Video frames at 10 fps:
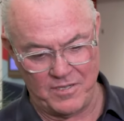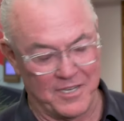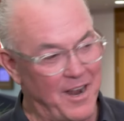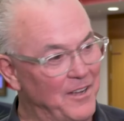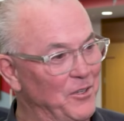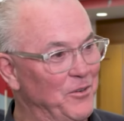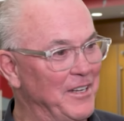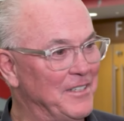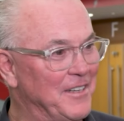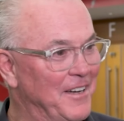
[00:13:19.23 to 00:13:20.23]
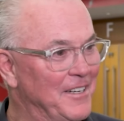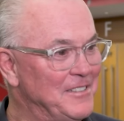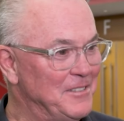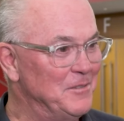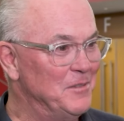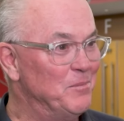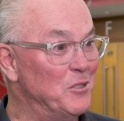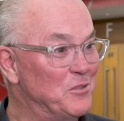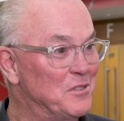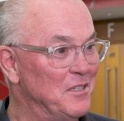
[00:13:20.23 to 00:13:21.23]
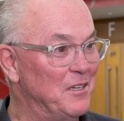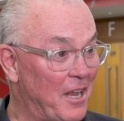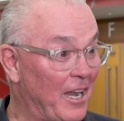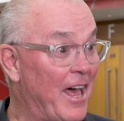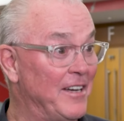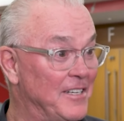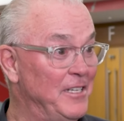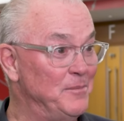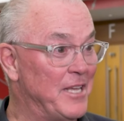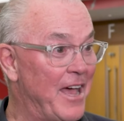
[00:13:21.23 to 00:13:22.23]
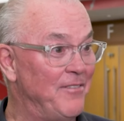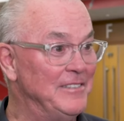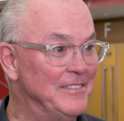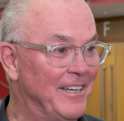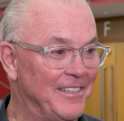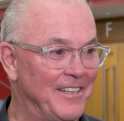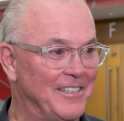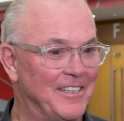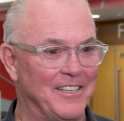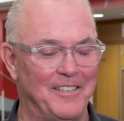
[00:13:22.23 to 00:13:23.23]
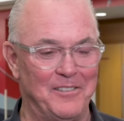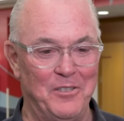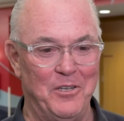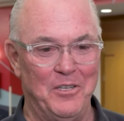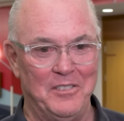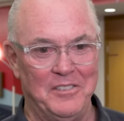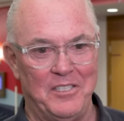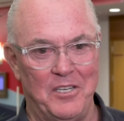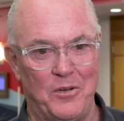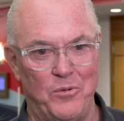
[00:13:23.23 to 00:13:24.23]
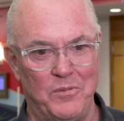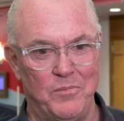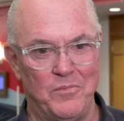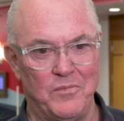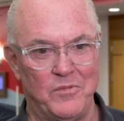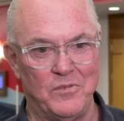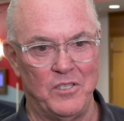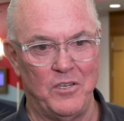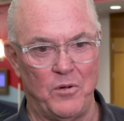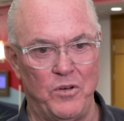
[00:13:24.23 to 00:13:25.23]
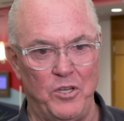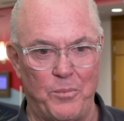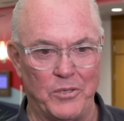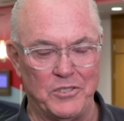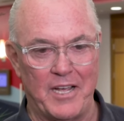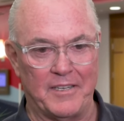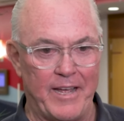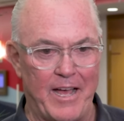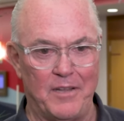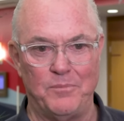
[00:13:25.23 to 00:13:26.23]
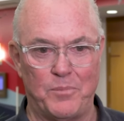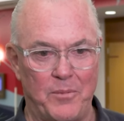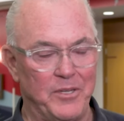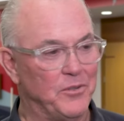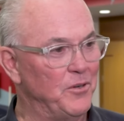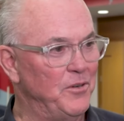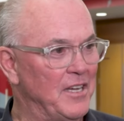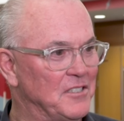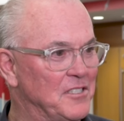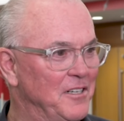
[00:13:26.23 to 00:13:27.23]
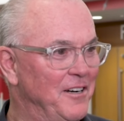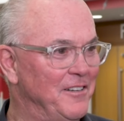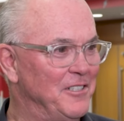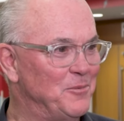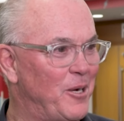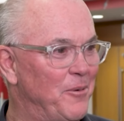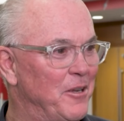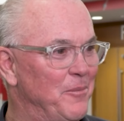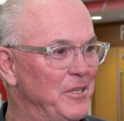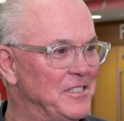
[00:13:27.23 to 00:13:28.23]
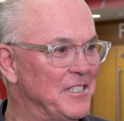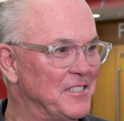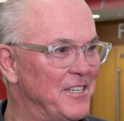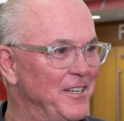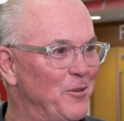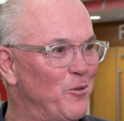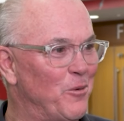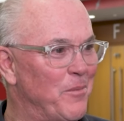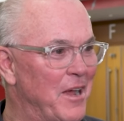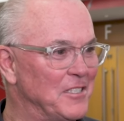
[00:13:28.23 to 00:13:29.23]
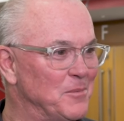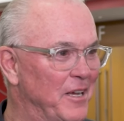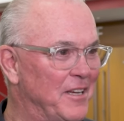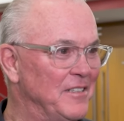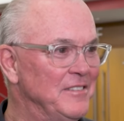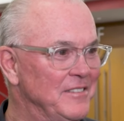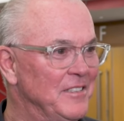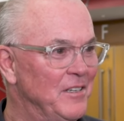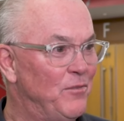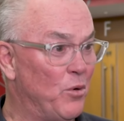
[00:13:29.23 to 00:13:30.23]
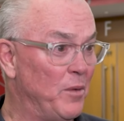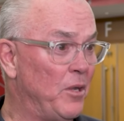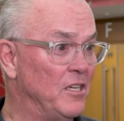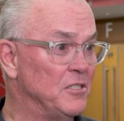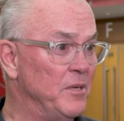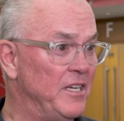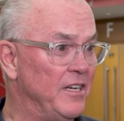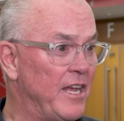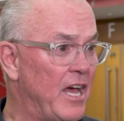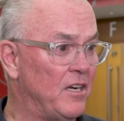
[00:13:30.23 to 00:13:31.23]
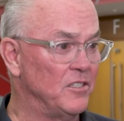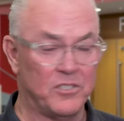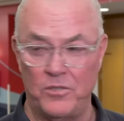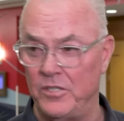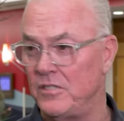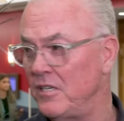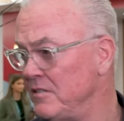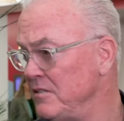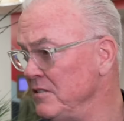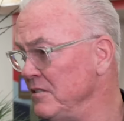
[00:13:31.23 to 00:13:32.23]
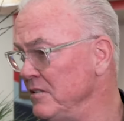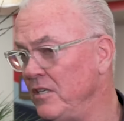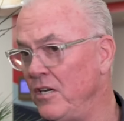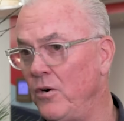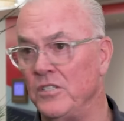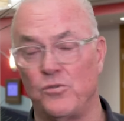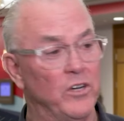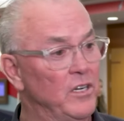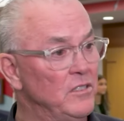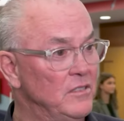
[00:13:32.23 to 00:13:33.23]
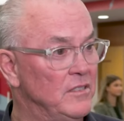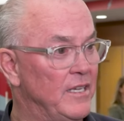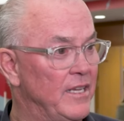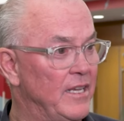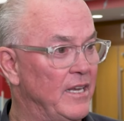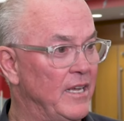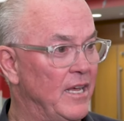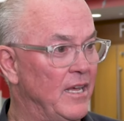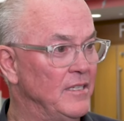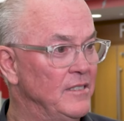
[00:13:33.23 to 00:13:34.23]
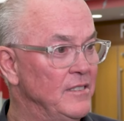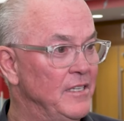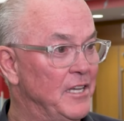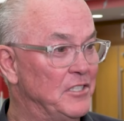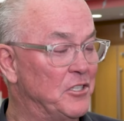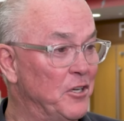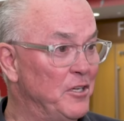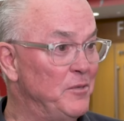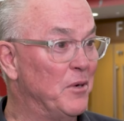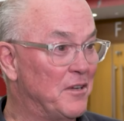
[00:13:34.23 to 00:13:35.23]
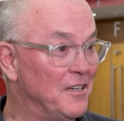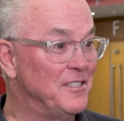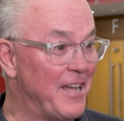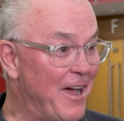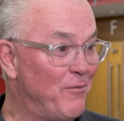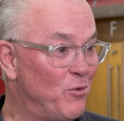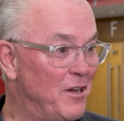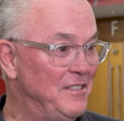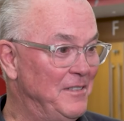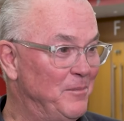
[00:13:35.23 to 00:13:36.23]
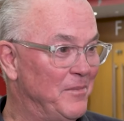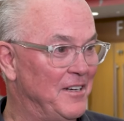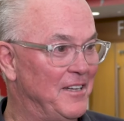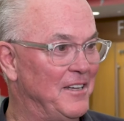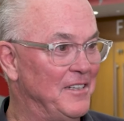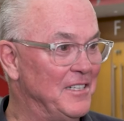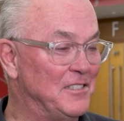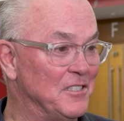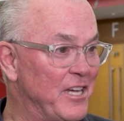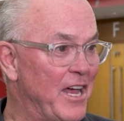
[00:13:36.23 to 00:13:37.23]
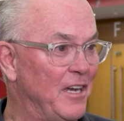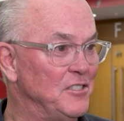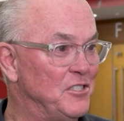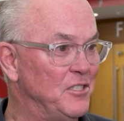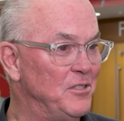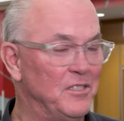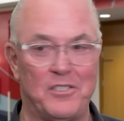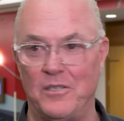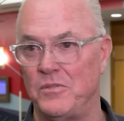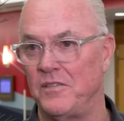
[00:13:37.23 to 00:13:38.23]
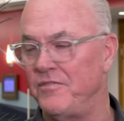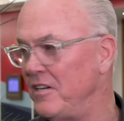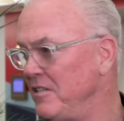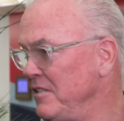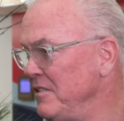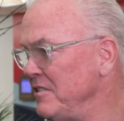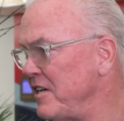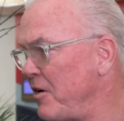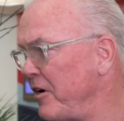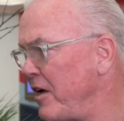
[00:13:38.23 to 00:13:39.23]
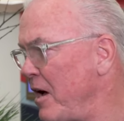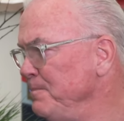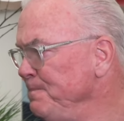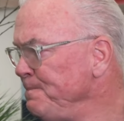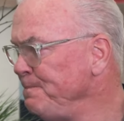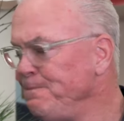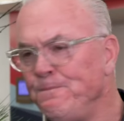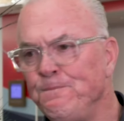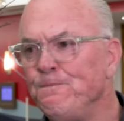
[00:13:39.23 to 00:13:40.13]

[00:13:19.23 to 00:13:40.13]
it's not unique to us. Most, a lot of teams have it. I think, uh, you know, when, you know, when you project out probably through next year, there's probably going to be 16 quarterbacks making 40 plus million dollars. So it's a, you know, it's real and uh, it's good because you have one, but uh, it's a challenge too in terms of the salary cap. Yeah.